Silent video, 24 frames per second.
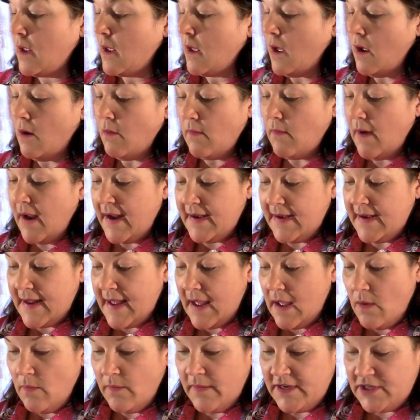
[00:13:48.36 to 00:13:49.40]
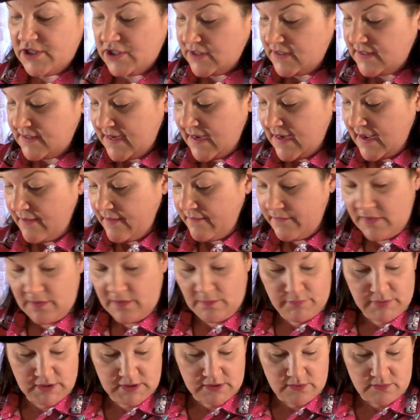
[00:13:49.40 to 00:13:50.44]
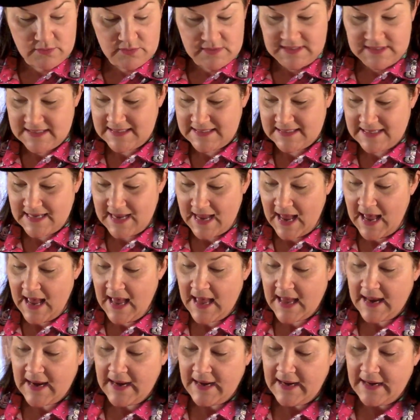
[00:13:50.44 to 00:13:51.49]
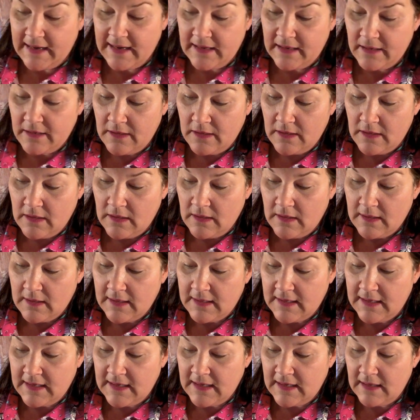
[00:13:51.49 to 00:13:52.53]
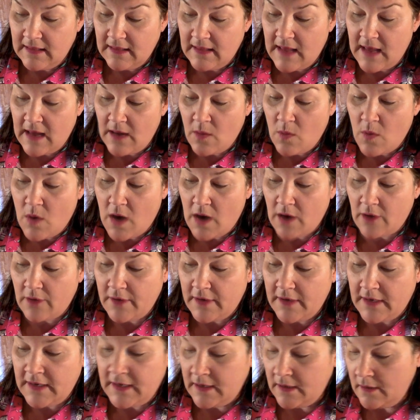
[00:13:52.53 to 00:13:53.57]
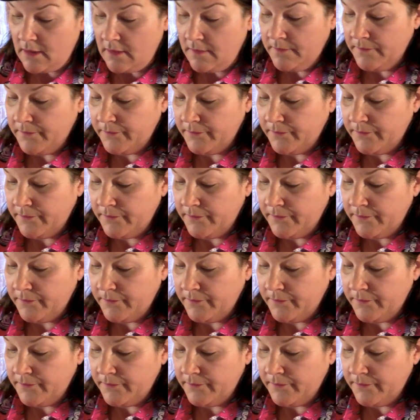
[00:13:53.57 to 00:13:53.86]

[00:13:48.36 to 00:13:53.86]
All right, now we just have the blue sky. Gonna get a lot of water in here.